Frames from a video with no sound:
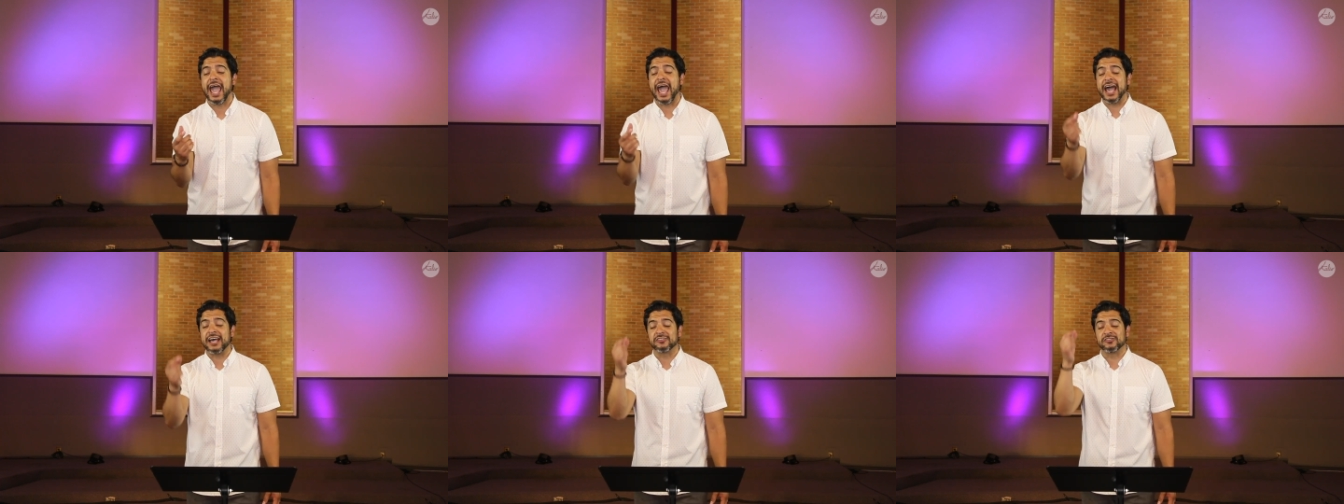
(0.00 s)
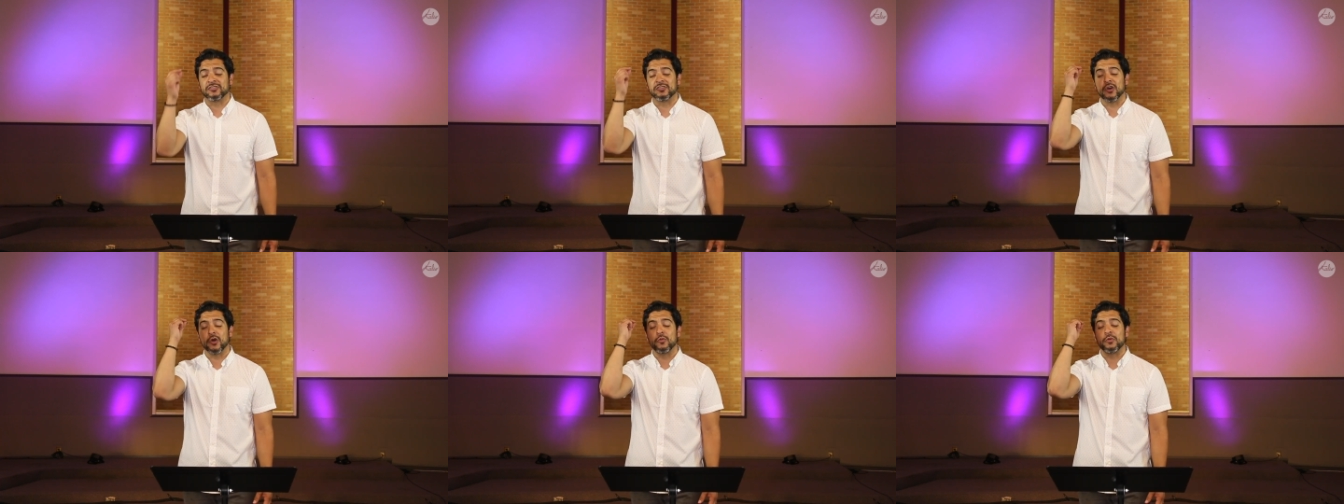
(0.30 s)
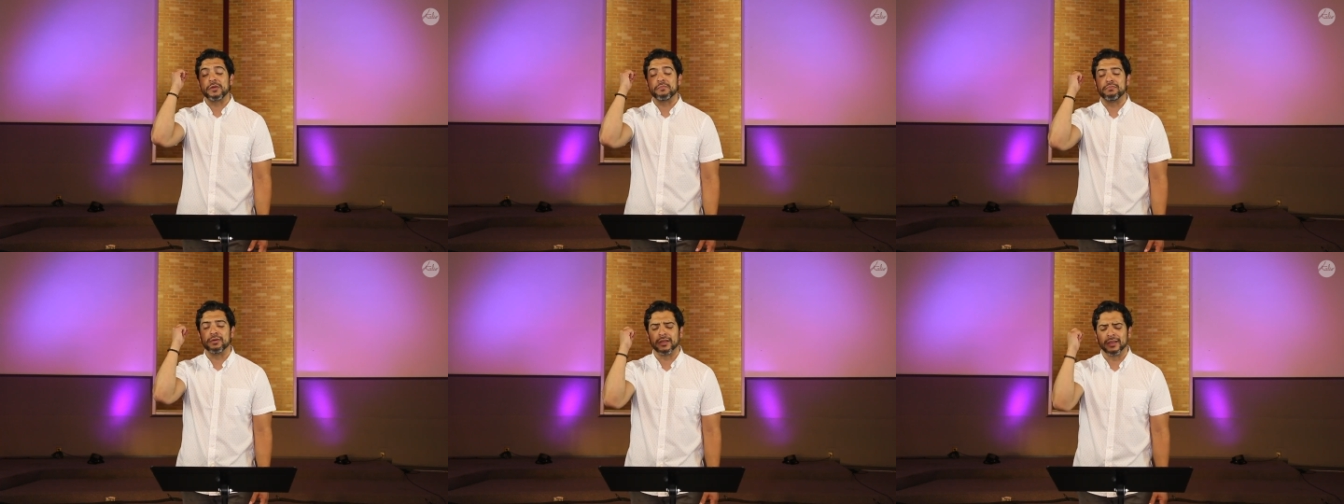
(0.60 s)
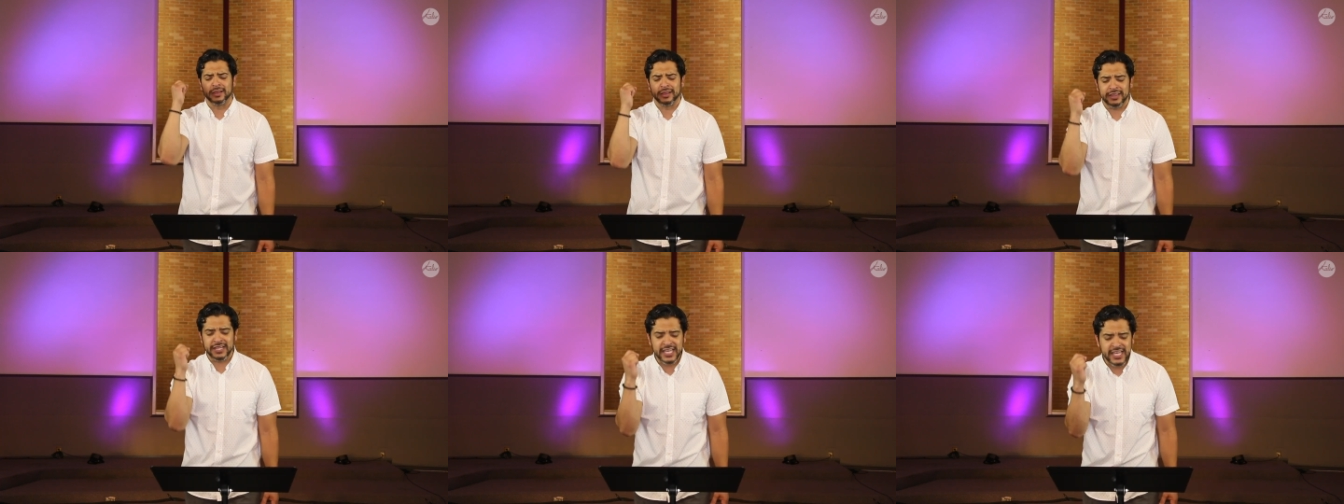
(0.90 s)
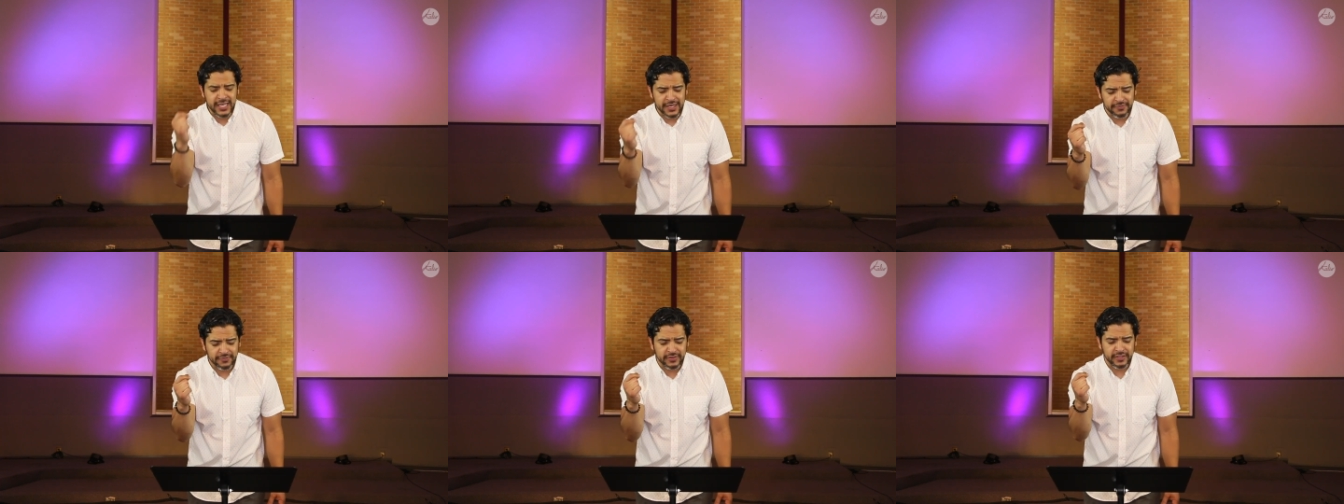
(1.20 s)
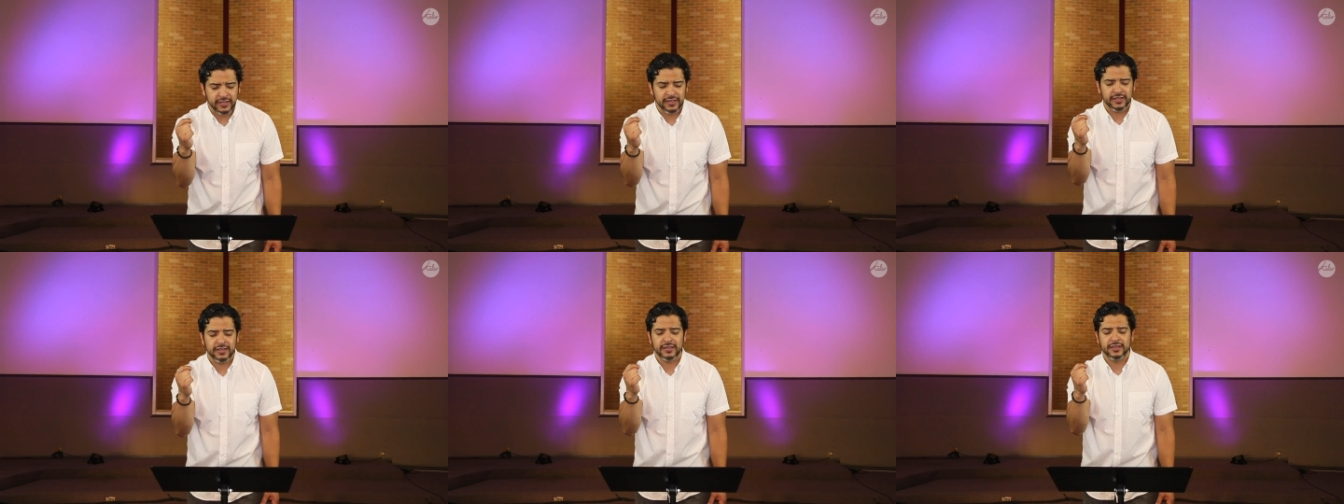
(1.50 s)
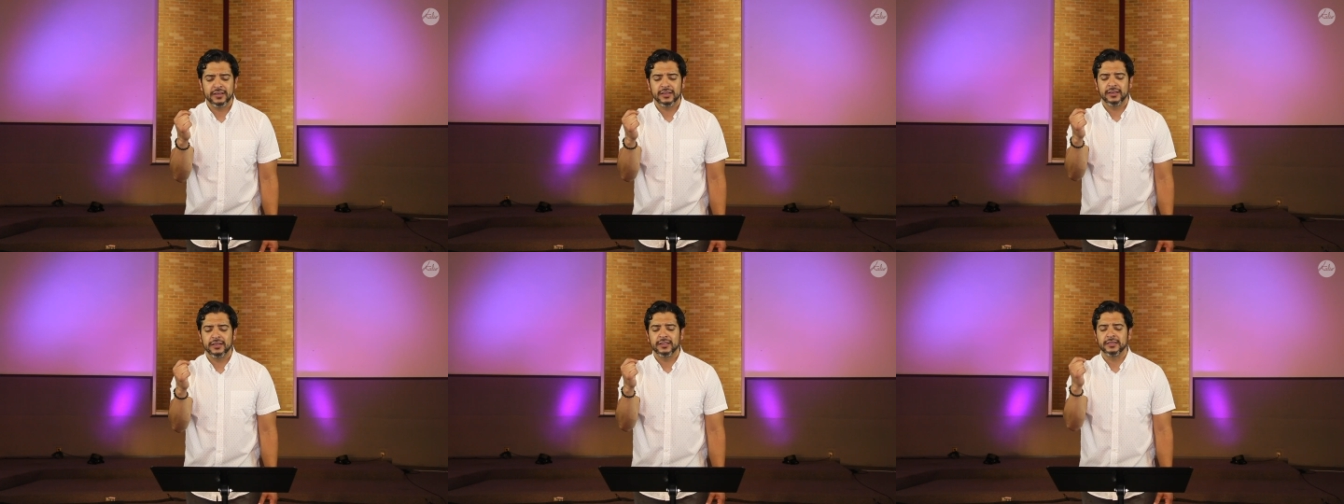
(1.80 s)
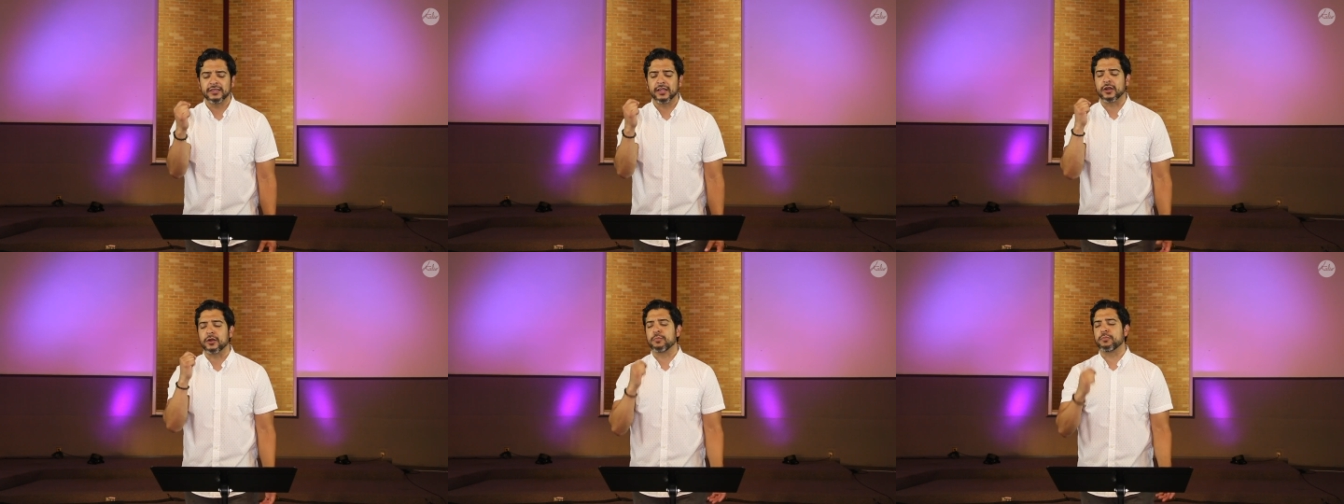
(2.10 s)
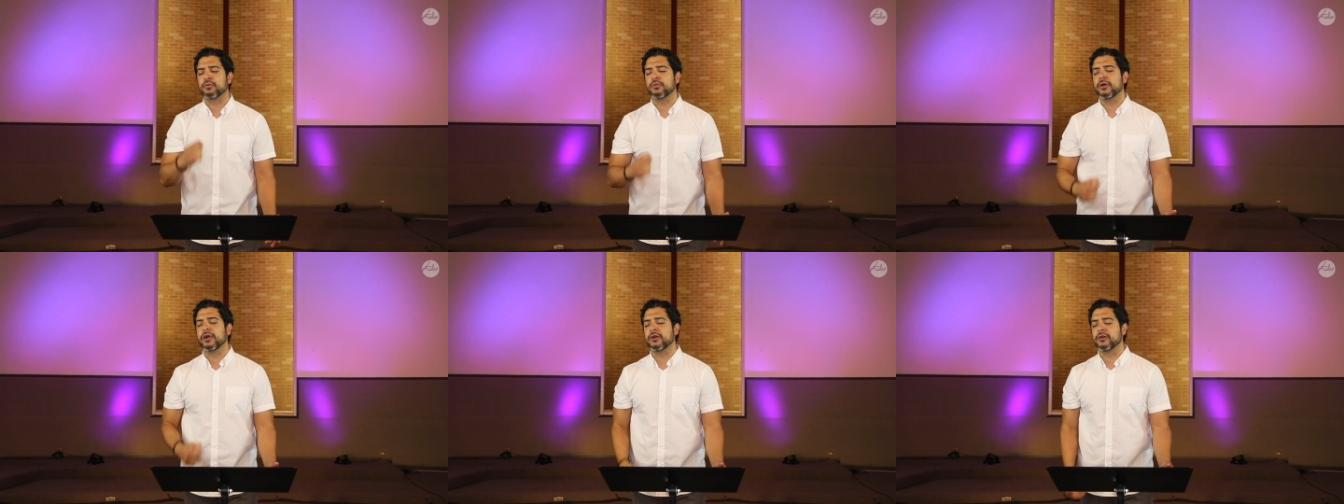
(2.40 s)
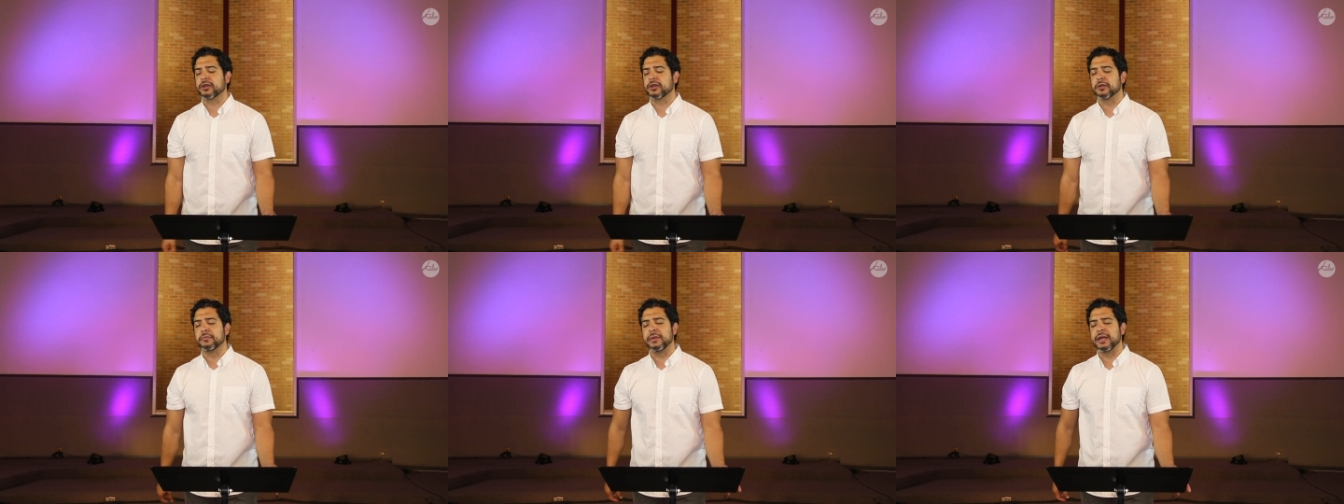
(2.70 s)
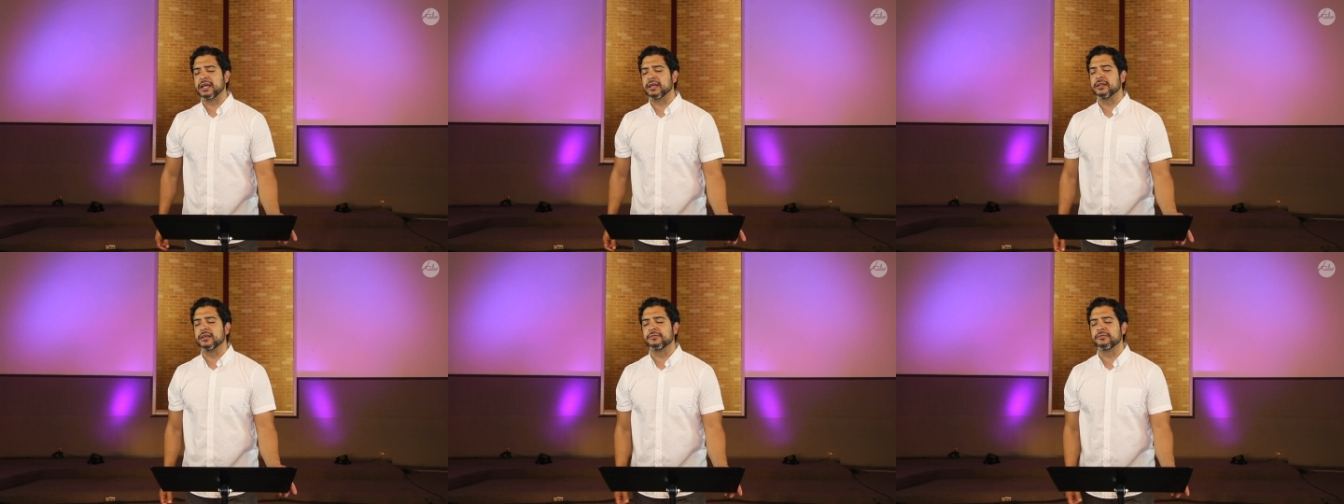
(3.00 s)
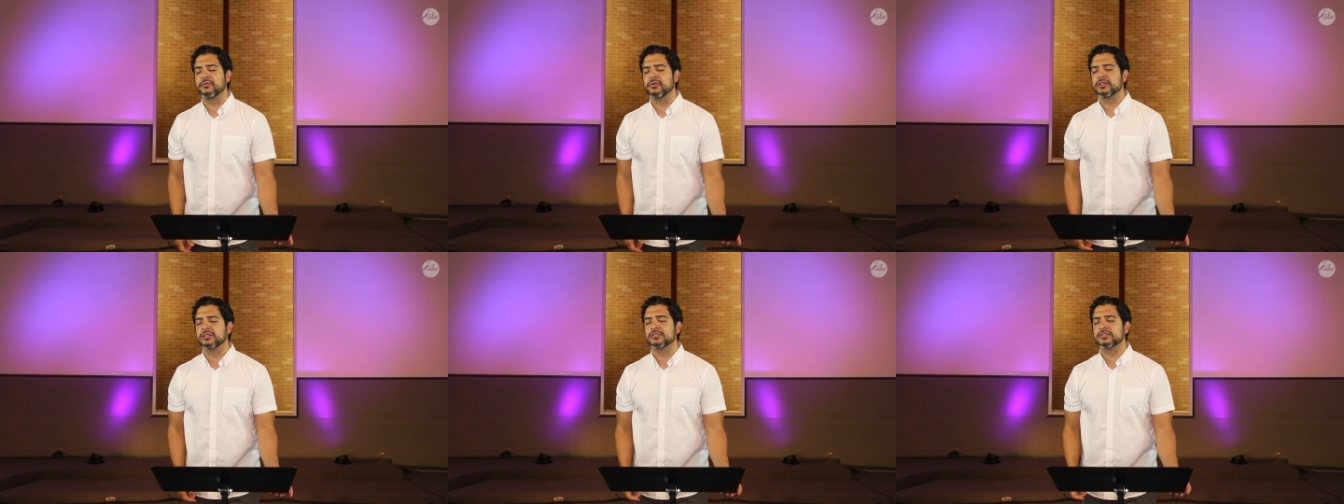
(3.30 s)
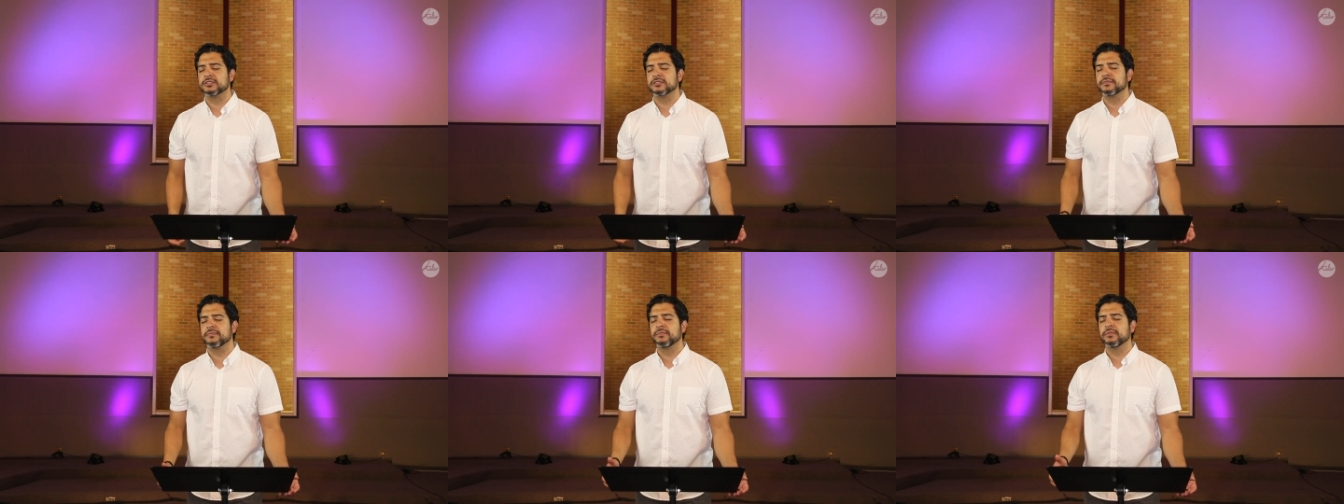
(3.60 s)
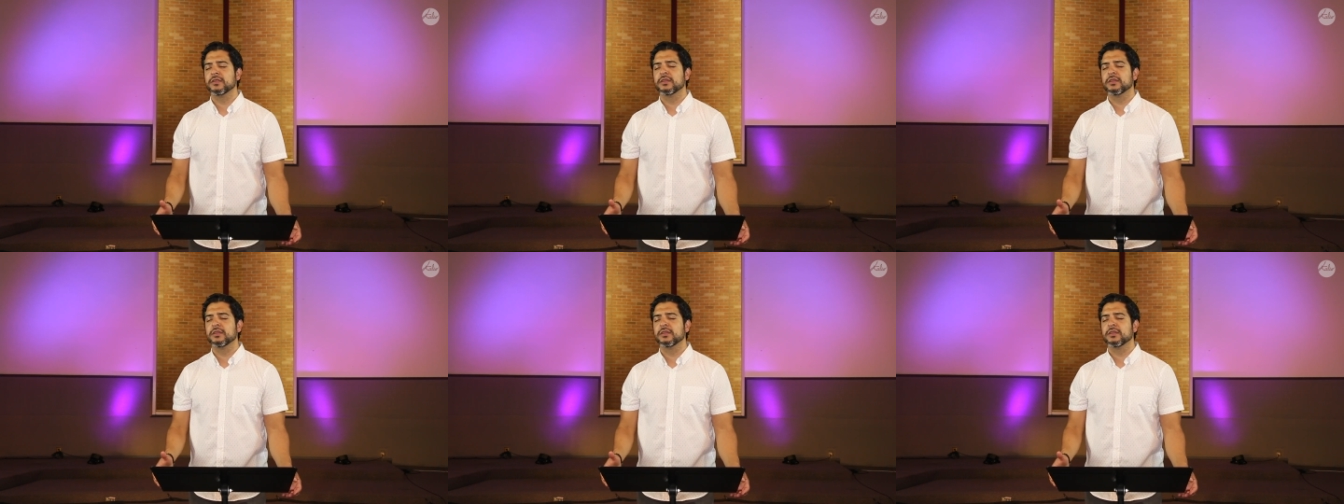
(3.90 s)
as though we believed that our prayer can make a difference.